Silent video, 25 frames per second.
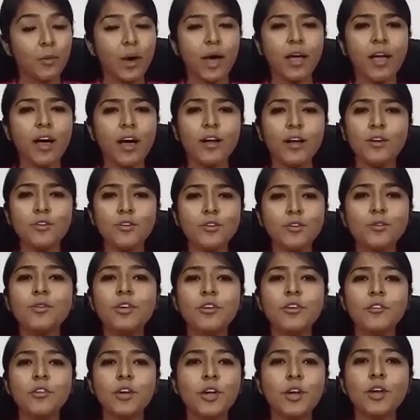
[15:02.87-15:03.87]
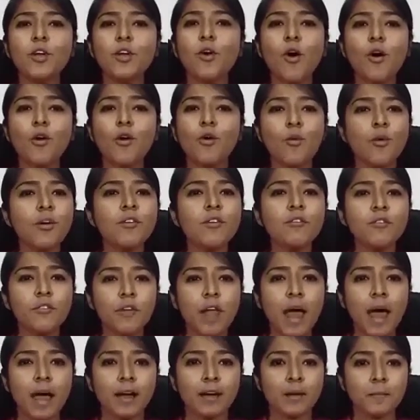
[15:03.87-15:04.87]
Why aren't you living in your own
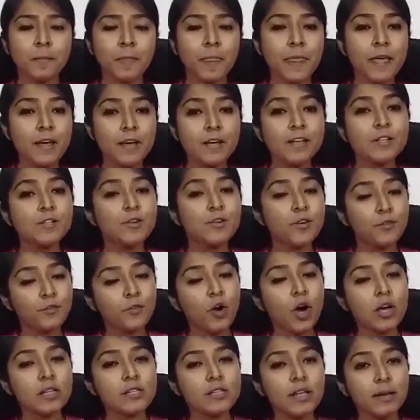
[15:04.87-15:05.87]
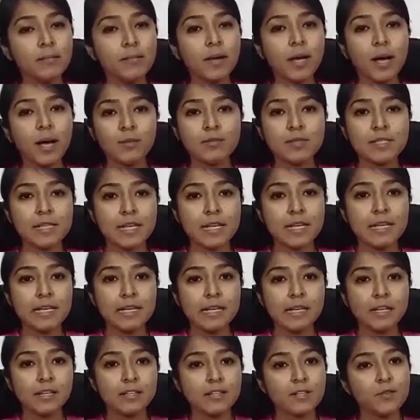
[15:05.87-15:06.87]
flat? So of course that becomes
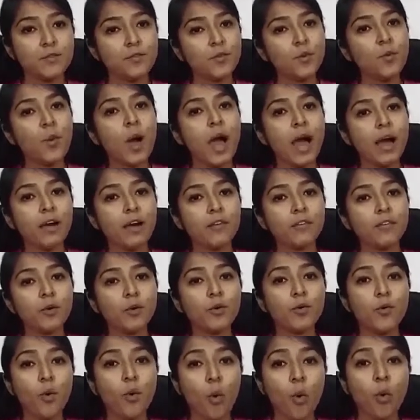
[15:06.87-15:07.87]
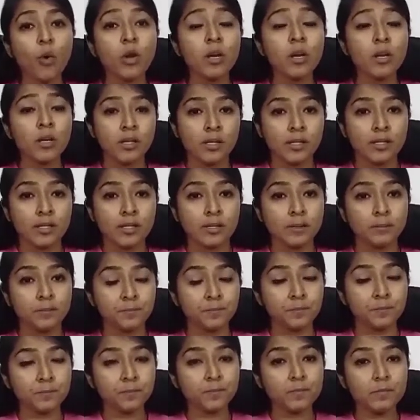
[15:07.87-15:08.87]
illegal. So if you have your own
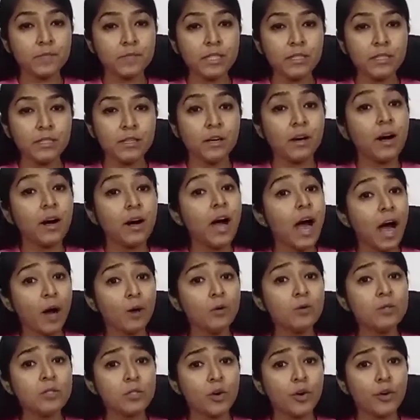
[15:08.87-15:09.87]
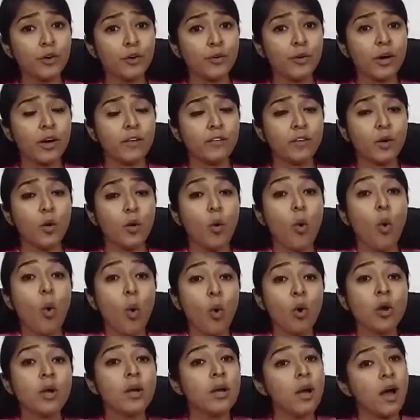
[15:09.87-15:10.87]
house, or you have an
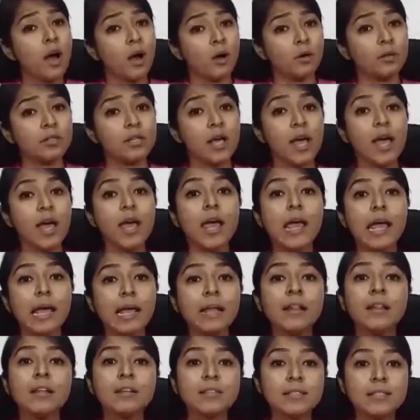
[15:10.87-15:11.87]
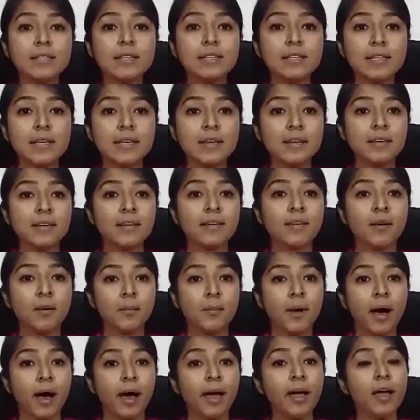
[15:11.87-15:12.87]
owned house in the city
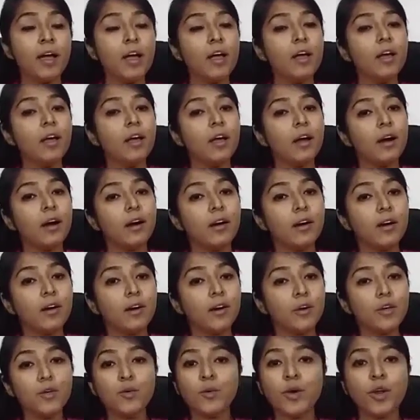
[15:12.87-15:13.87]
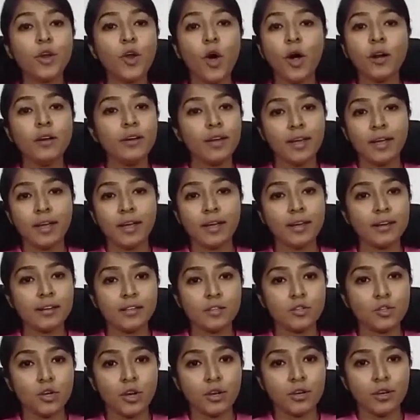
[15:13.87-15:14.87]
nearby, you cannot take an
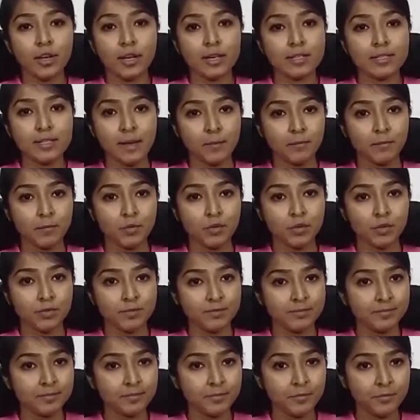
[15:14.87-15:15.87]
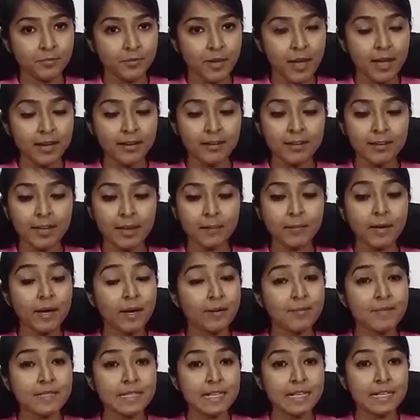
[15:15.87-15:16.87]
HRA exemption. Fine, that
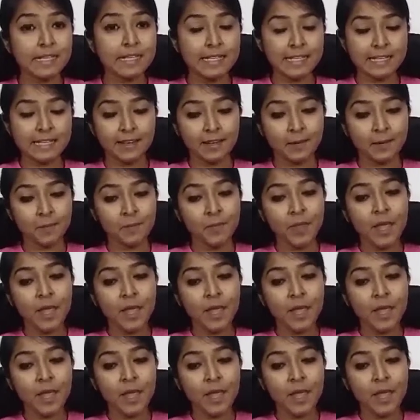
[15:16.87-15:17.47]
becomes illegal.